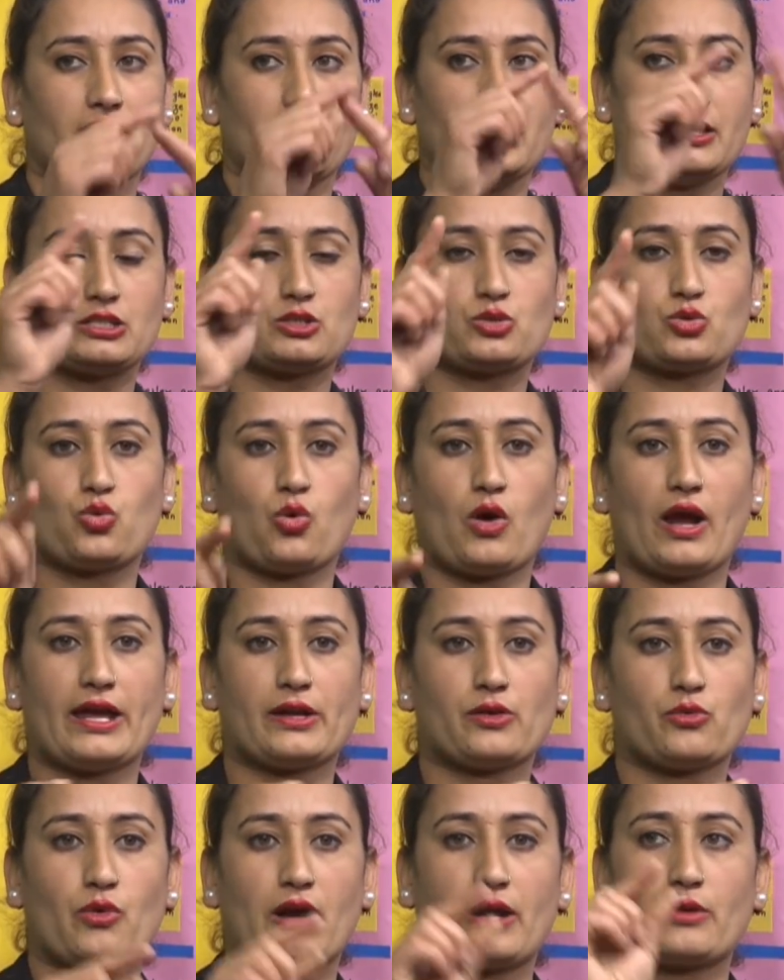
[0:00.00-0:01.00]

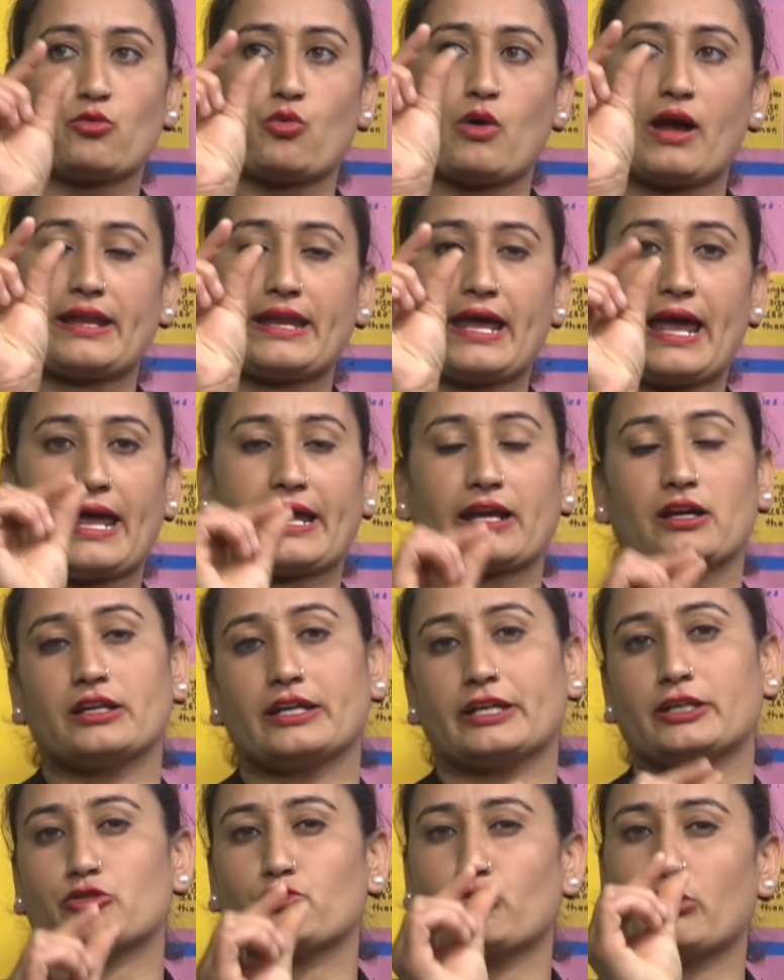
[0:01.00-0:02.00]
Square one angle,
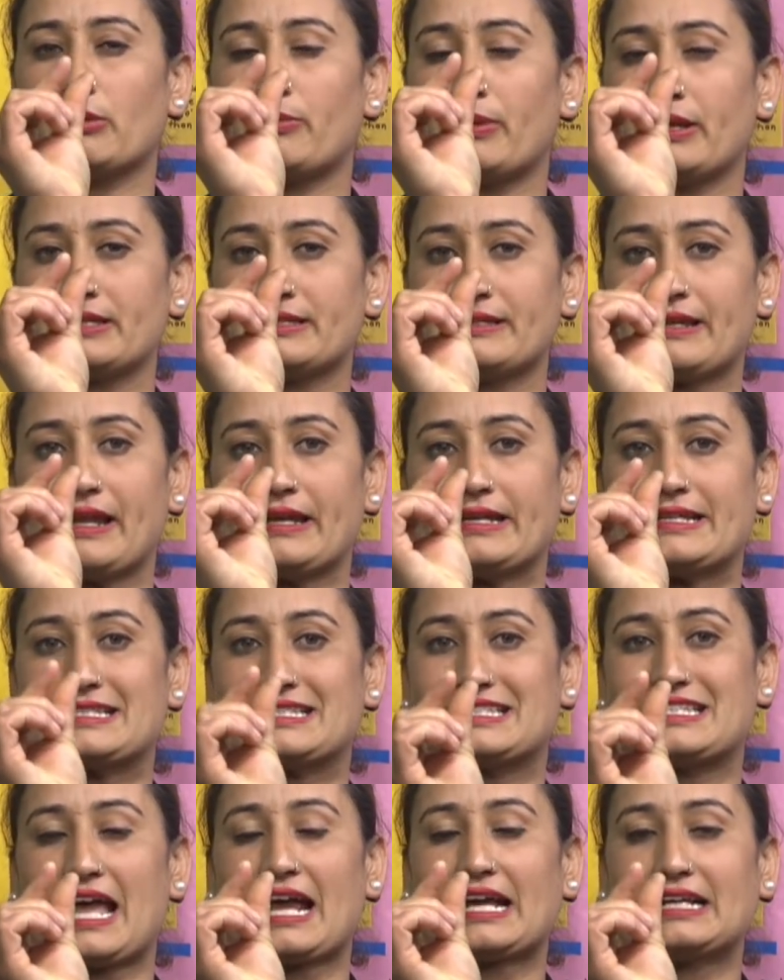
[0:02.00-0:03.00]
it will be
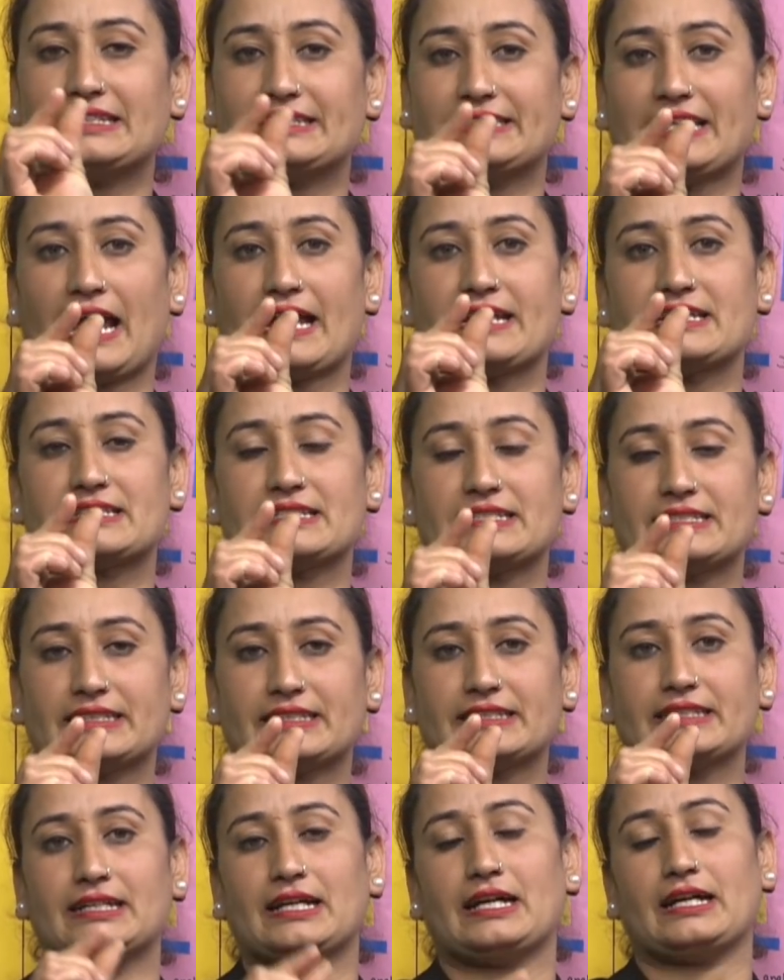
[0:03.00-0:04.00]
exactly 90
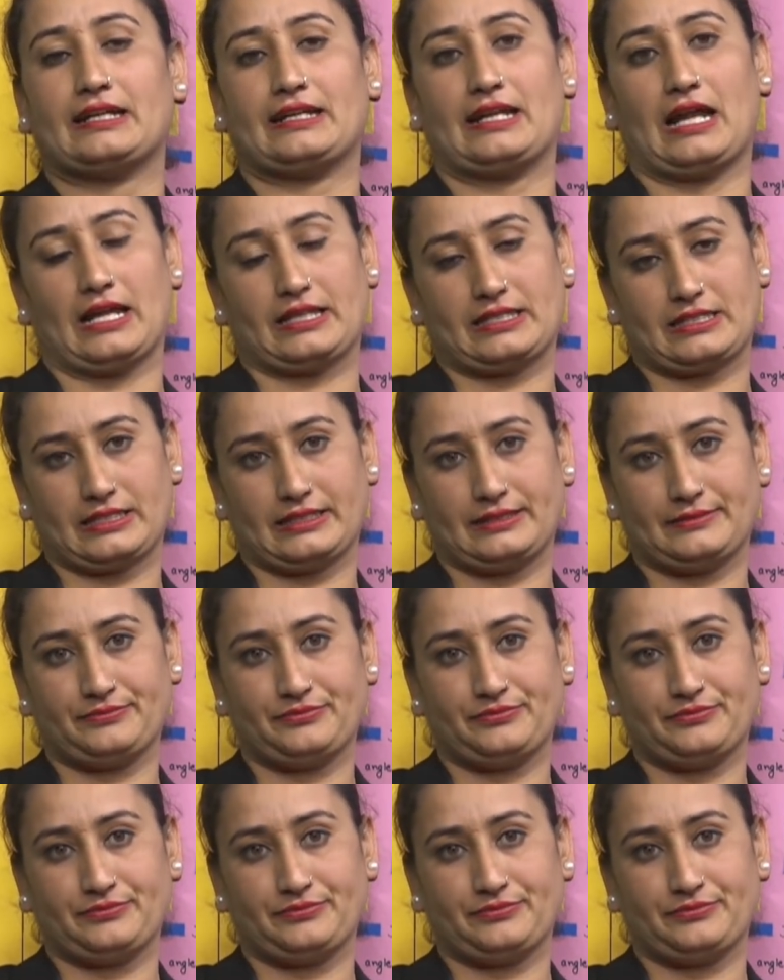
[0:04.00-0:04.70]
degree or not?